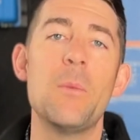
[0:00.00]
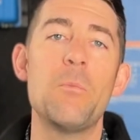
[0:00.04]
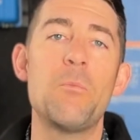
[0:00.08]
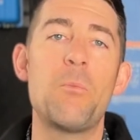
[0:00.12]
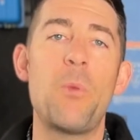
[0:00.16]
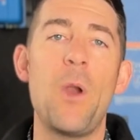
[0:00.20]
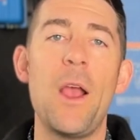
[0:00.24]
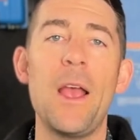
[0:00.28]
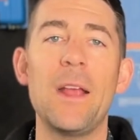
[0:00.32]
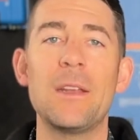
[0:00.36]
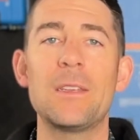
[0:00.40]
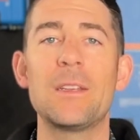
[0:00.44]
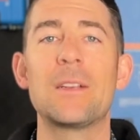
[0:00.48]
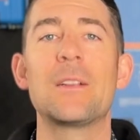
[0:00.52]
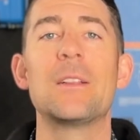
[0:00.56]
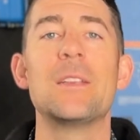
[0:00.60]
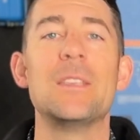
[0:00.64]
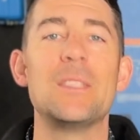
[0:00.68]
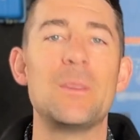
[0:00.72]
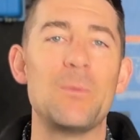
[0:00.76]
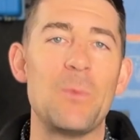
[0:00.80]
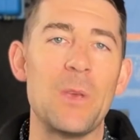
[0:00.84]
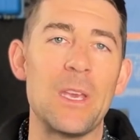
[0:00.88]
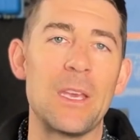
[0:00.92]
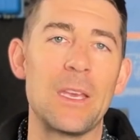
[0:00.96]
Practically
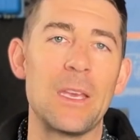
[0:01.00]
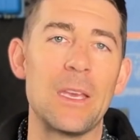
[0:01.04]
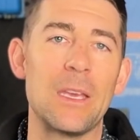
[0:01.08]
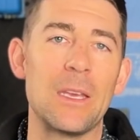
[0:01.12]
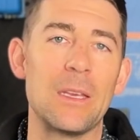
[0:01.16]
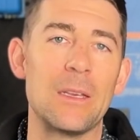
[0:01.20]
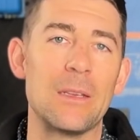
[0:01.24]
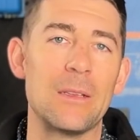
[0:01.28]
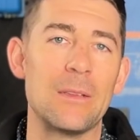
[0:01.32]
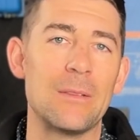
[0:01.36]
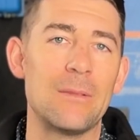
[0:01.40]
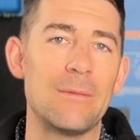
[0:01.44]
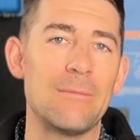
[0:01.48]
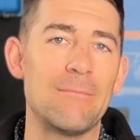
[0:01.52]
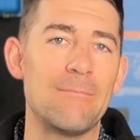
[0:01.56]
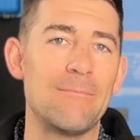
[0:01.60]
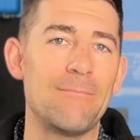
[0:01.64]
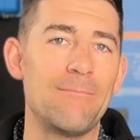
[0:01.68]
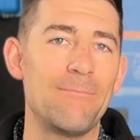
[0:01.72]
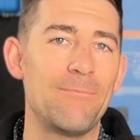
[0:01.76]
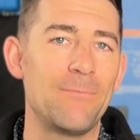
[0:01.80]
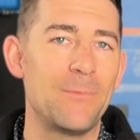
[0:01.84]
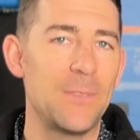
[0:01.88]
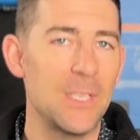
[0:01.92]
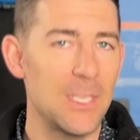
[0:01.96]
speaking,
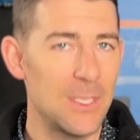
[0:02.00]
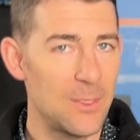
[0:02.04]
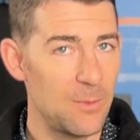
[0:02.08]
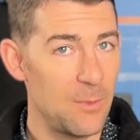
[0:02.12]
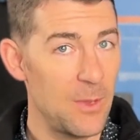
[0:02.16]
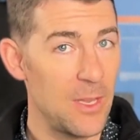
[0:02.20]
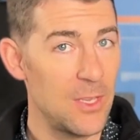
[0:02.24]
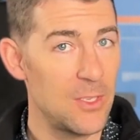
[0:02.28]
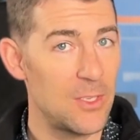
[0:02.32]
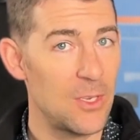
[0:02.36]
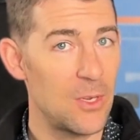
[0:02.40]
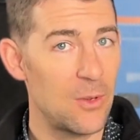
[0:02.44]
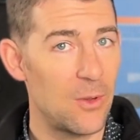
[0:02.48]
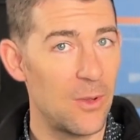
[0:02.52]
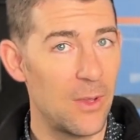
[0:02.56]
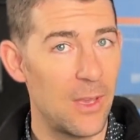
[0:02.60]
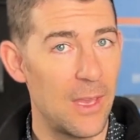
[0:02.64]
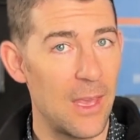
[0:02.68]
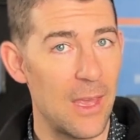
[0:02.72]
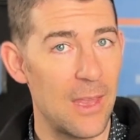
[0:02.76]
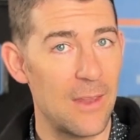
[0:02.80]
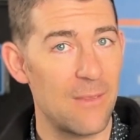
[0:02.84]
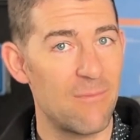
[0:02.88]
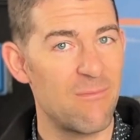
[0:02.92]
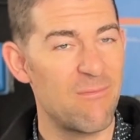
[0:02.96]
this means you could
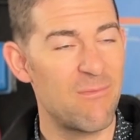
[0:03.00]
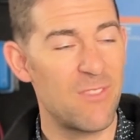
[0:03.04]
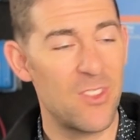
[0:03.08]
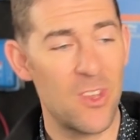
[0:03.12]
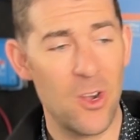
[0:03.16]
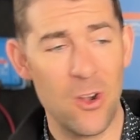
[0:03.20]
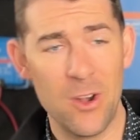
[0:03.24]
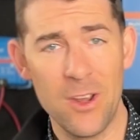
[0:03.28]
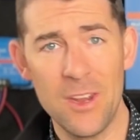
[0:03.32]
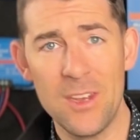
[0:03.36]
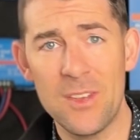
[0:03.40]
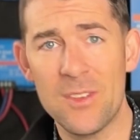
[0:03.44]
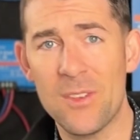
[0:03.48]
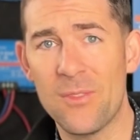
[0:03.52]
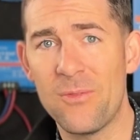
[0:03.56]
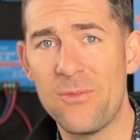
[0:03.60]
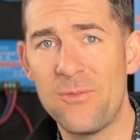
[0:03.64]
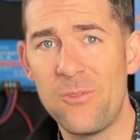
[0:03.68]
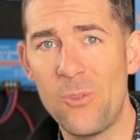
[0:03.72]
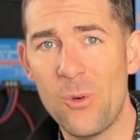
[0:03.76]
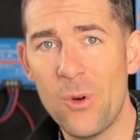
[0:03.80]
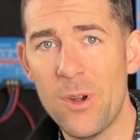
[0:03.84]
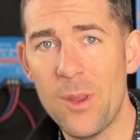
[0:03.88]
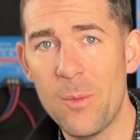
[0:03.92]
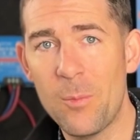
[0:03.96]
get 30 to
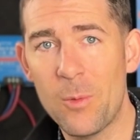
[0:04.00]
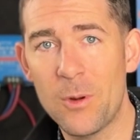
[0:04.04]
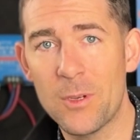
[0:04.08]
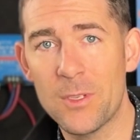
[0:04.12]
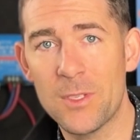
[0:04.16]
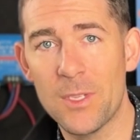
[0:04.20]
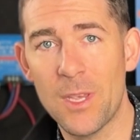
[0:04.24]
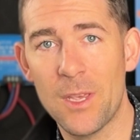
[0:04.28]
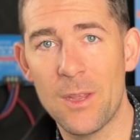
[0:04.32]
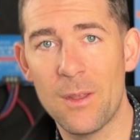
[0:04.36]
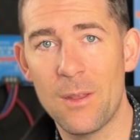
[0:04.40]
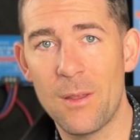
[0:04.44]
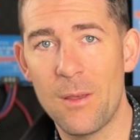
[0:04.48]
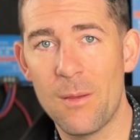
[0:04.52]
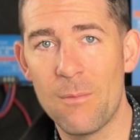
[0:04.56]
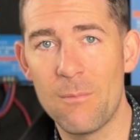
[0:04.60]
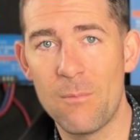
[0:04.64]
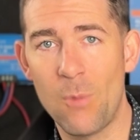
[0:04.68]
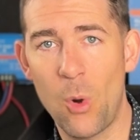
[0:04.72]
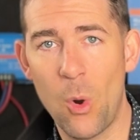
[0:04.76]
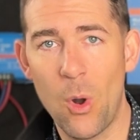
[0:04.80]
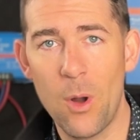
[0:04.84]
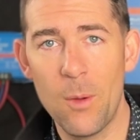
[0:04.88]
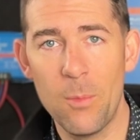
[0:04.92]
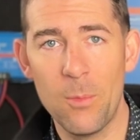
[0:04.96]
40%
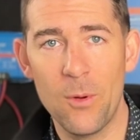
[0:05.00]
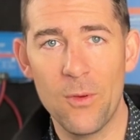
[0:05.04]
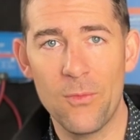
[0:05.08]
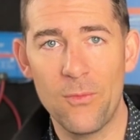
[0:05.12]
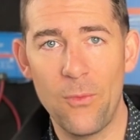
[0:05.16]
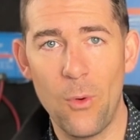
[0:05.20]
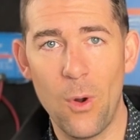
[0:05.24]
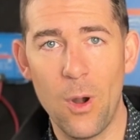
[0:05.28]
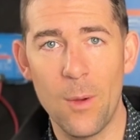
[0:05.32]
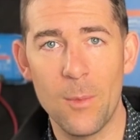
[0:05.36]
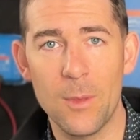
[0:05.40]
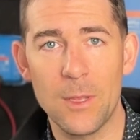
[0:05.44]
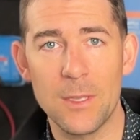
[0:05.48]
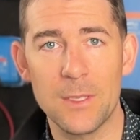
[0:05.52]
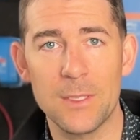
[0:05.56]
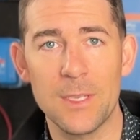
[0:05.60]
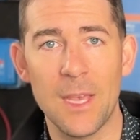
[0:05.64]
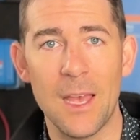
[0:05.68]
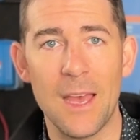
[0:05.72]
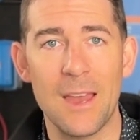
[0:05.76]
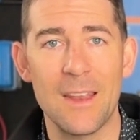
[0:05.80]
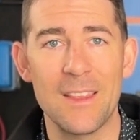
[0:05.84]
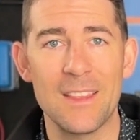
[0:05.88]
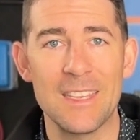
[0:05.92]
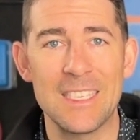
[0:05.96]
more performance
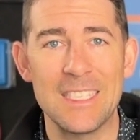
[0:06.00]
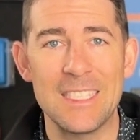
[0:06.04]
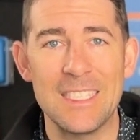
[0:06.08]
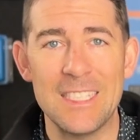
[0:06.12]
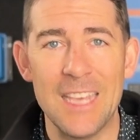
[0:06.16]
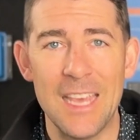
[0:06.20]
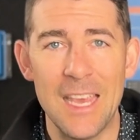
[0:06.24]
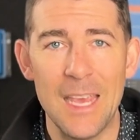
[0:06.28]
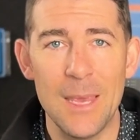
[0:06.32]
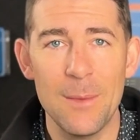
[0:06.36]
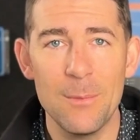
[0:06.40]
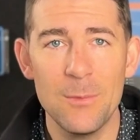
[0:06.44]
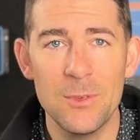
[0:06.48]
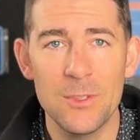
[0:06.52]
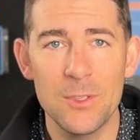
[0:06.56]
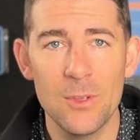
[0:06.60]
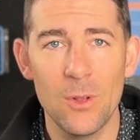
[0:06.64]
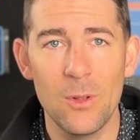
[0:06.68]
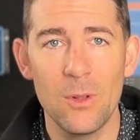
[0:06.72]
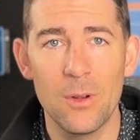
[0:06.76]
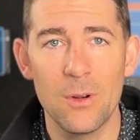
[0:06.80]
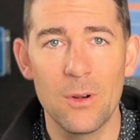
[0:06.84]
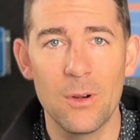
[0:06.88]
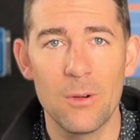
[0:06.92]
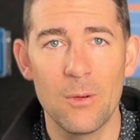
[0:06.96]
out of the same
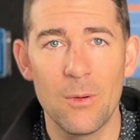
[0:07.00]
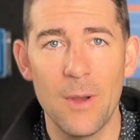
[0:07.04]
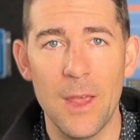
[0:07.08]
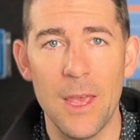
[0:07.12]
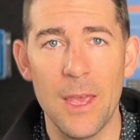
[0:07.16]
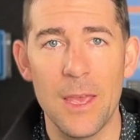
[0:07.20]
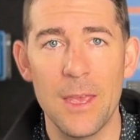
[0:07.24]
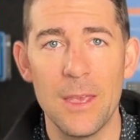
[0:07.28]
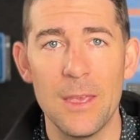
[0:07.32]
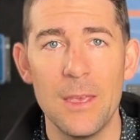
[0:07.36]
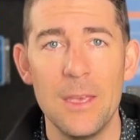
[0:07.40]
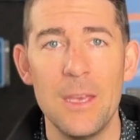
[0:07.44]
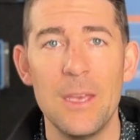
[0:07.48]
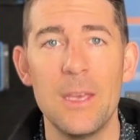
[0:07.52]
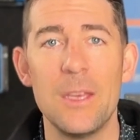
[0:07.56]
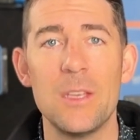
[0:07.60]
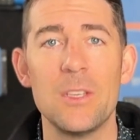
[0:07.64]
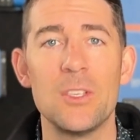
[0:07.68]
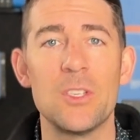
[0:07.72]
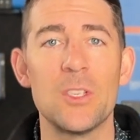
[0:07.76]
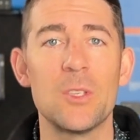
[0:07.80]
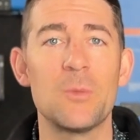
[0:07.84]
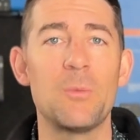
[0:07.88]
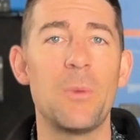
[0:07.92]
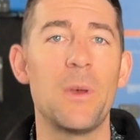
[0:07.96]
solar array
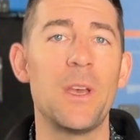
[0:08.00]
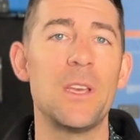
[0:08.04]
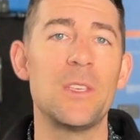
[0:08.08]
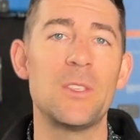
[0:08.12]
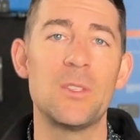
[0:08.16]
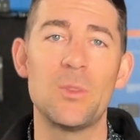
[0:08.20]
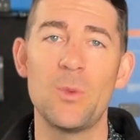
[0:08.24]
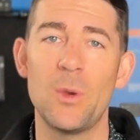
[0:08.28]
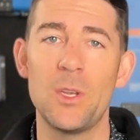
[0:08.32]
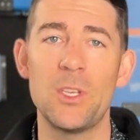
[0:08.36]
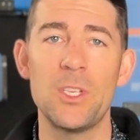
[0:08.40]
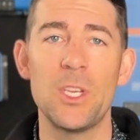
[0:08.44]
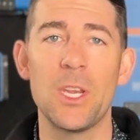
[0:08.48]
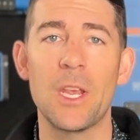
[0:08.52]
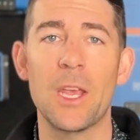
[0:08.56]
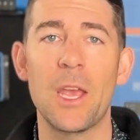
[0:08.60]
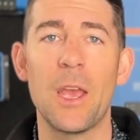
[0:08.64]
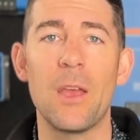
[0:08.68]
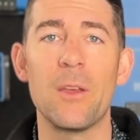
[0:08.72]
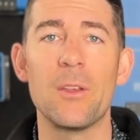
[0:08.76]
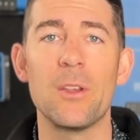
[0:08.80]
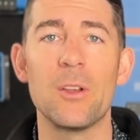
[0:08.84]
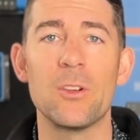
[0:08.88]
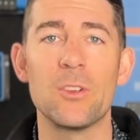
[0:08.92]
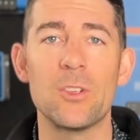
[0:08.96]
just by switching
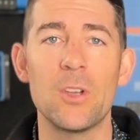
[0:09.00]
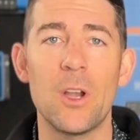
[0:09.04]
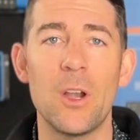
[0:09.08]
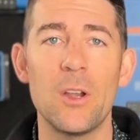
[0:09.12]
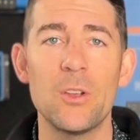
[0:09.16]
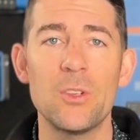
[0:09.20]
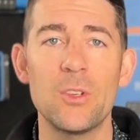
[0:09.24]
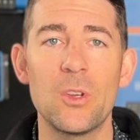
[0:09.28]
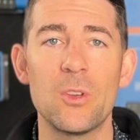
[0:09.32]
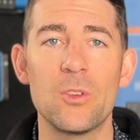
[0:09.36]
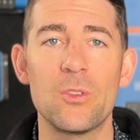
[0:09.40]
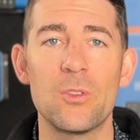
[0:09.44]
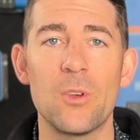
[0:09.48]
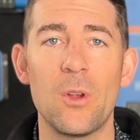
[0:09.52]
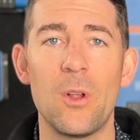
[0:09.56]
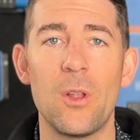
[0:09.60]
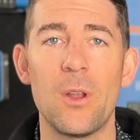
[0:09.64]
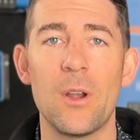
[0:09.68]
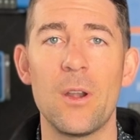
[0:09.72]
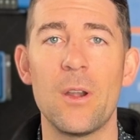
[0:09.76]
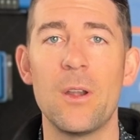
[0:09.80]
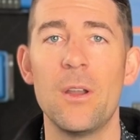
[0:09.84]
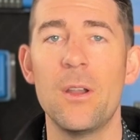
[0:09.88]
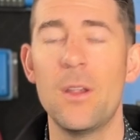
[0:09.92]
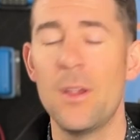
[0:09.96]
out your charge
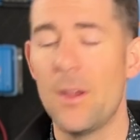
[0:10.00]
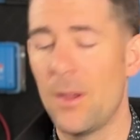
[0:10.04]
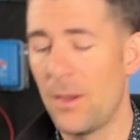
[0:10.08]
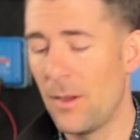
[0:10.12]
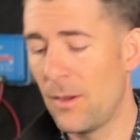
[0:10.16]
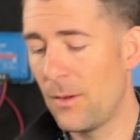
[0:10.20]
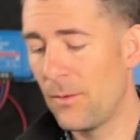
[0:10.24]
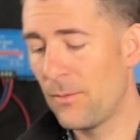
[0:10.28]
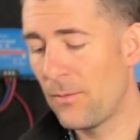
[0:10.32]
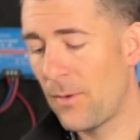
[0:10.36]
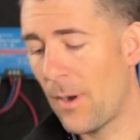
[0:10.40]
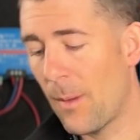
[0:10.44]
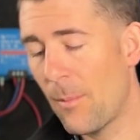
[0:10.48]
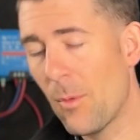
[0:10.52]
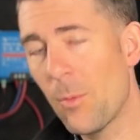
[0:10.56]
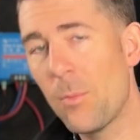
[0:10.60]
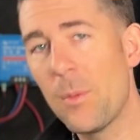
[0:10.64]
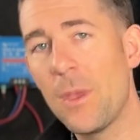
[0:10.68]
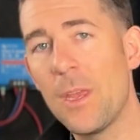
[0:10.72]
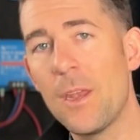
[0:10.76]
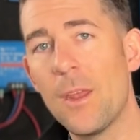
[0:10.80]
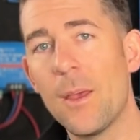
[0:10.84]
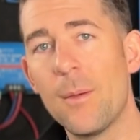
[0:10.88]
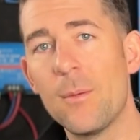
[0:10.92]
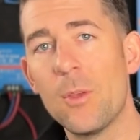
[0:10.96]
controller from a
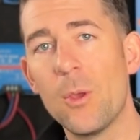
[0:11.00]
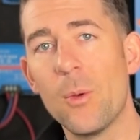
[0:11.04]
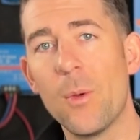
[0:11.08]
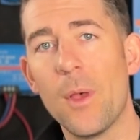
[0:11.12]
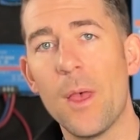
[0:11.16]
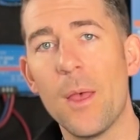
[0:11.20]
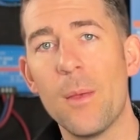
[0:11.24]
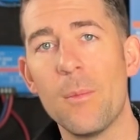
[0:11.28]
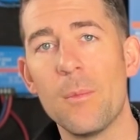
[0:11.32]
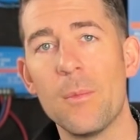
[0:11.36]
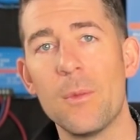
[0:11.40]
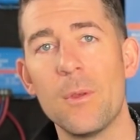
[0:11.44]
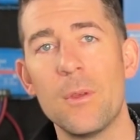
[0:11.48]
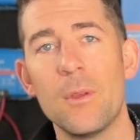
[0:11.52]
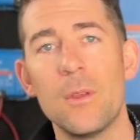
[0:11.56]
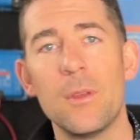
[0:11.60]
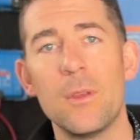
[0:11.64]
PWM